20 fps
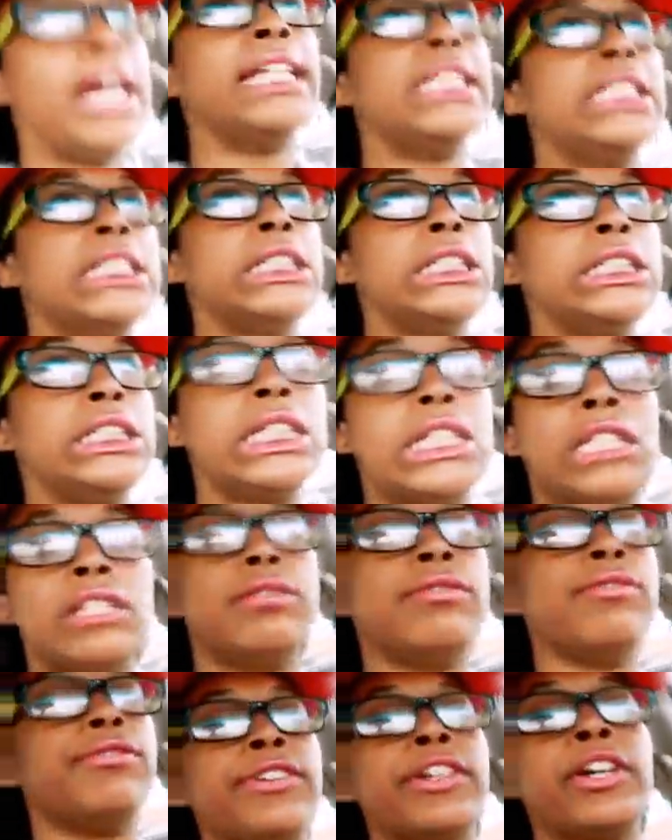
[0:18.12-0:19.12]
I just
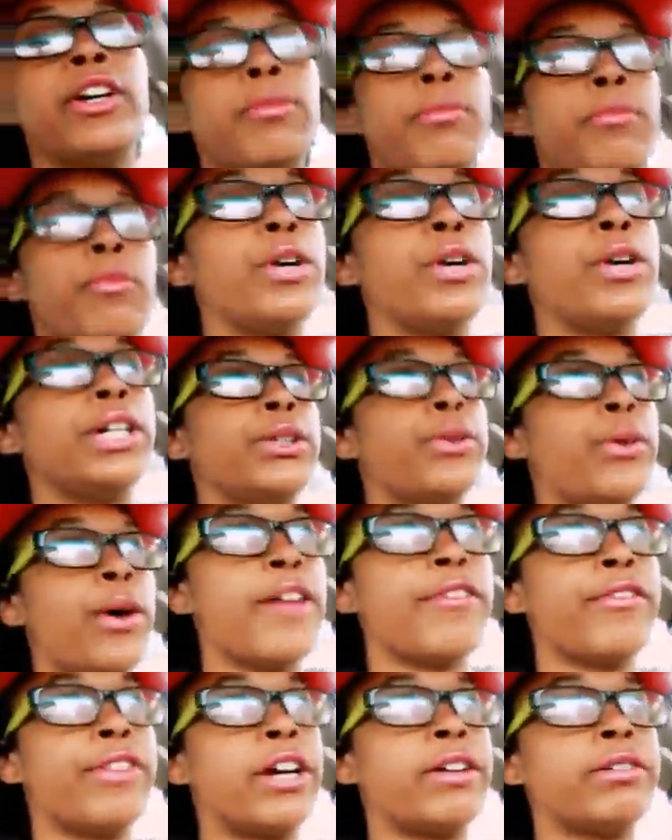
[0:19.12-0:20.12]
didn't film
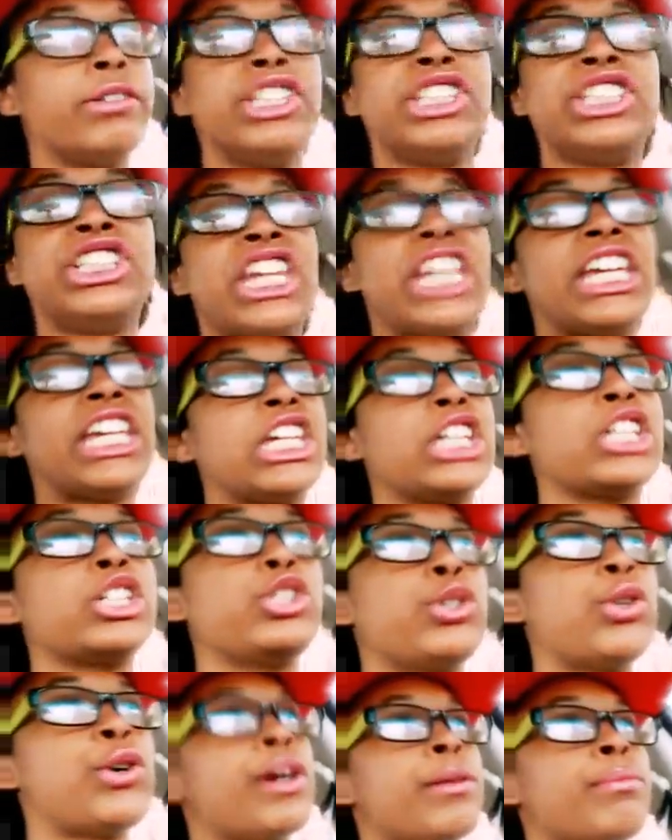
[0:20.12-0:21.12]
whatsoever. I was just taking a
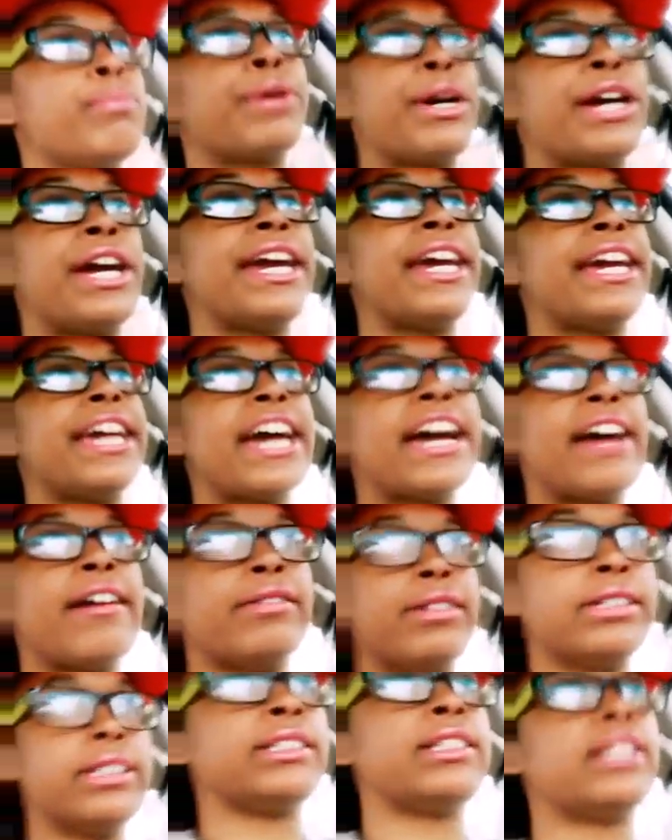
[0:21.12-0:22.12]
short break. I
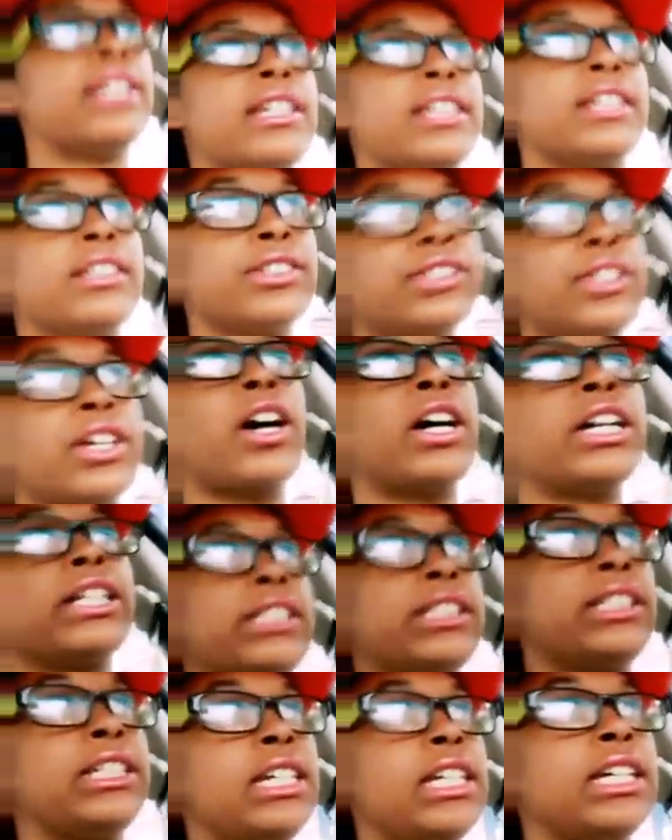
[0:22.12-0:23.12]
was getting
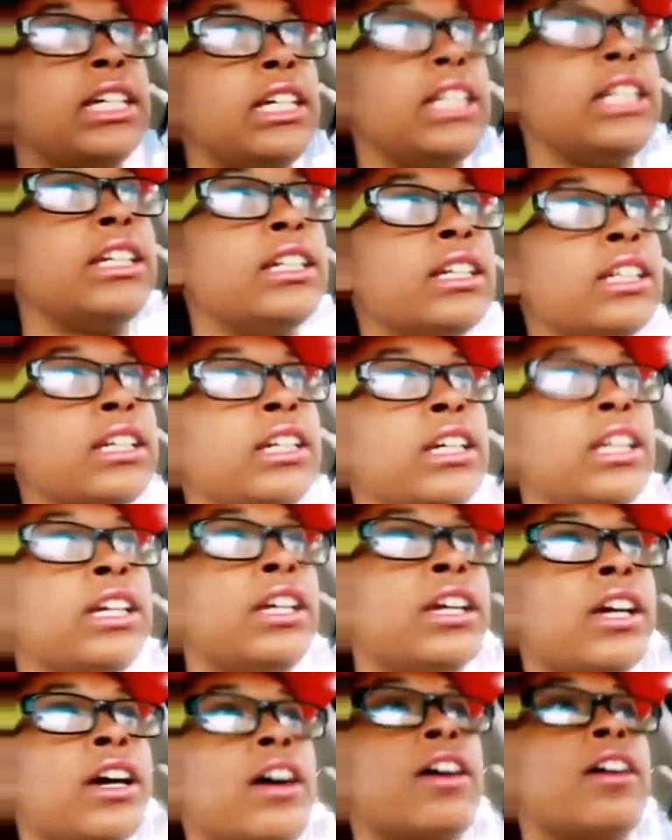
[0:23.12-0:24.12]
exhausted
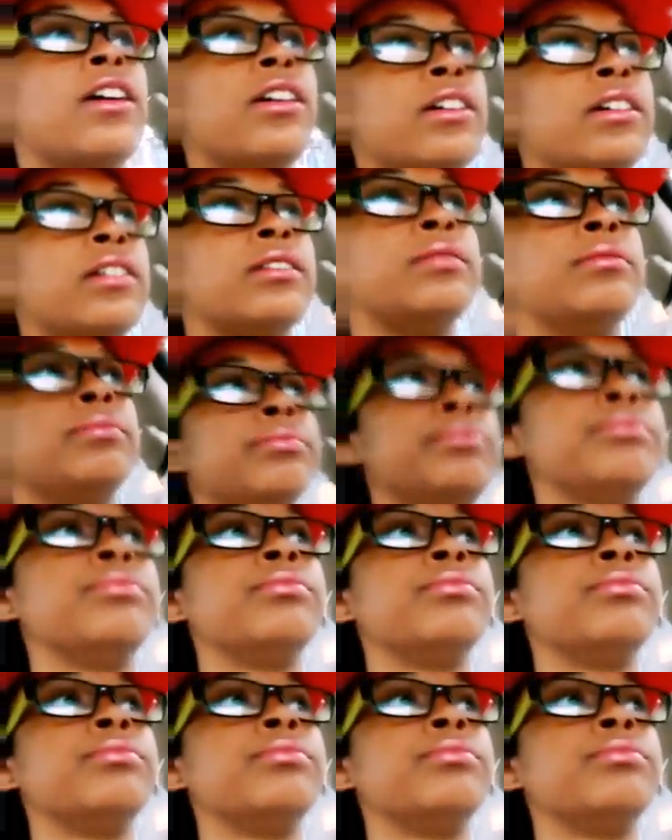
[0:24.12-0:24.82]
um,